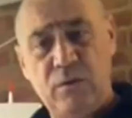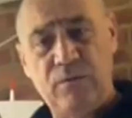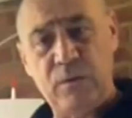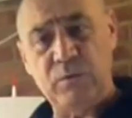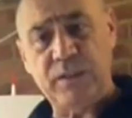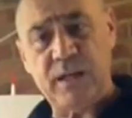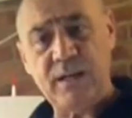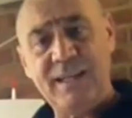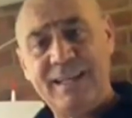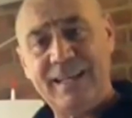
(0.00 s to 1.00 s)
filter,
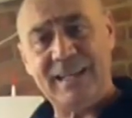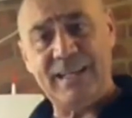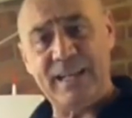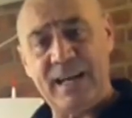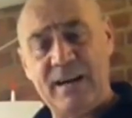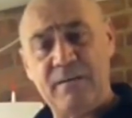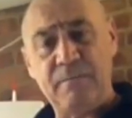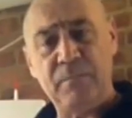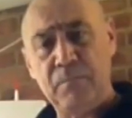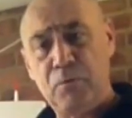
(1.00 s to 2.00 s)
clean it out,
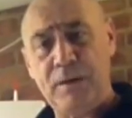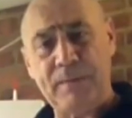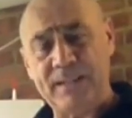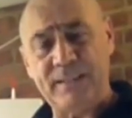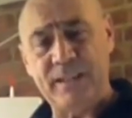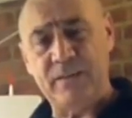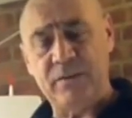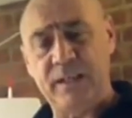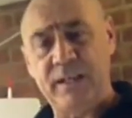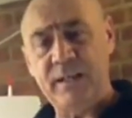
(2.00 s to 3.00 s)
put it back together
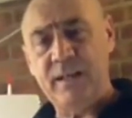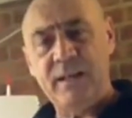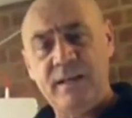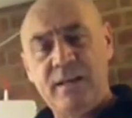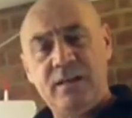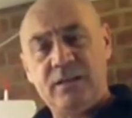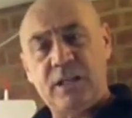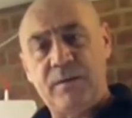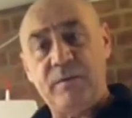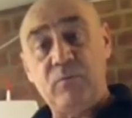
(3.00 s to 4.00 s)
again, so
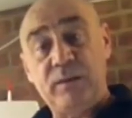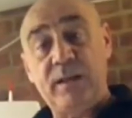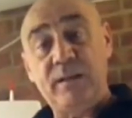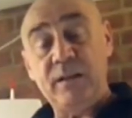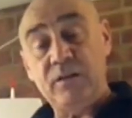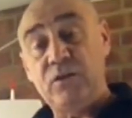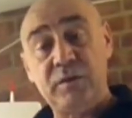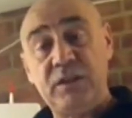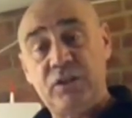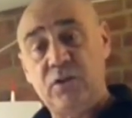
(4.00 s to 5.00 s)
it will then do
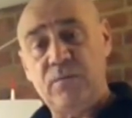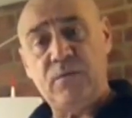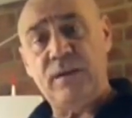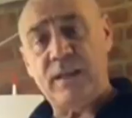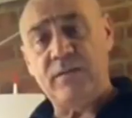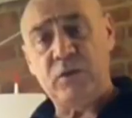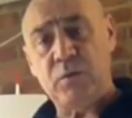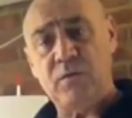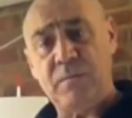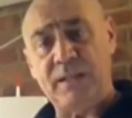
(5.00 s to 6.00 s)
its job for another
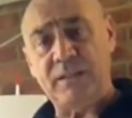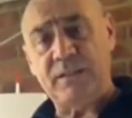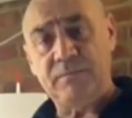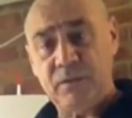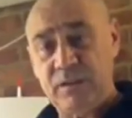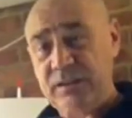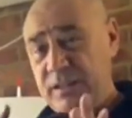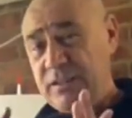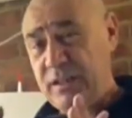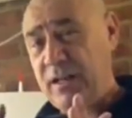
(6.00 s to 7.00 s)
12 months. Because
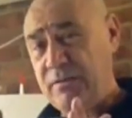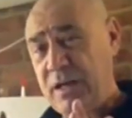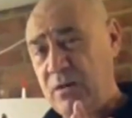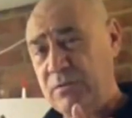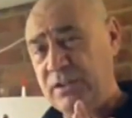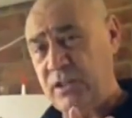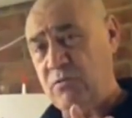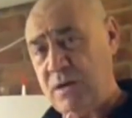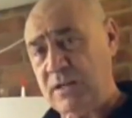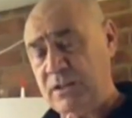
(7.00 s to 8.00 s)
these can only hold so
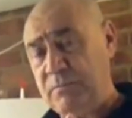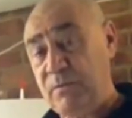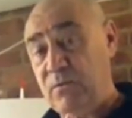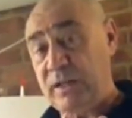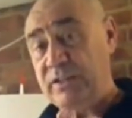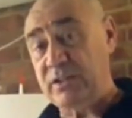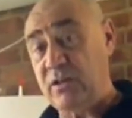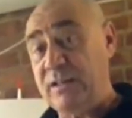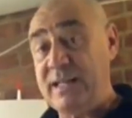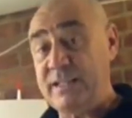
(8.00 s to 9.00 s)
much before they
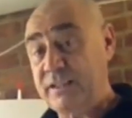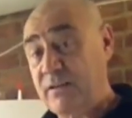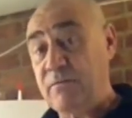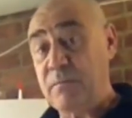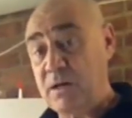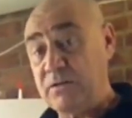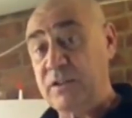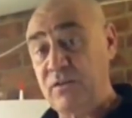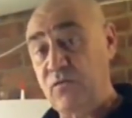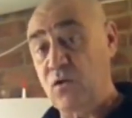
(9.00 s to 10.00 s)
start letting stuff
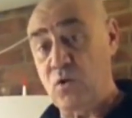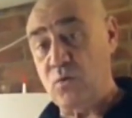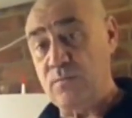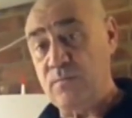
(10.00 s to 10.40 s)
passing through.